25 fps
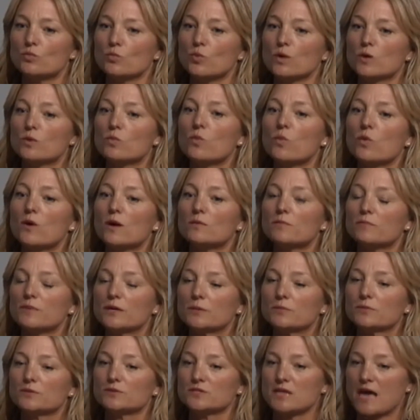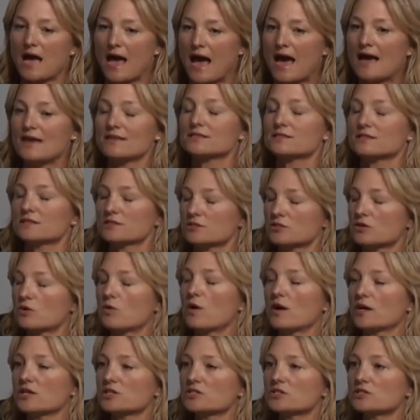we want people to ask us
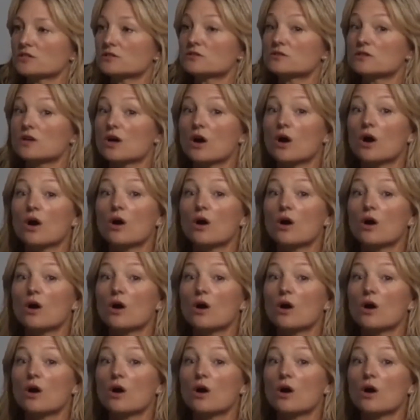questions,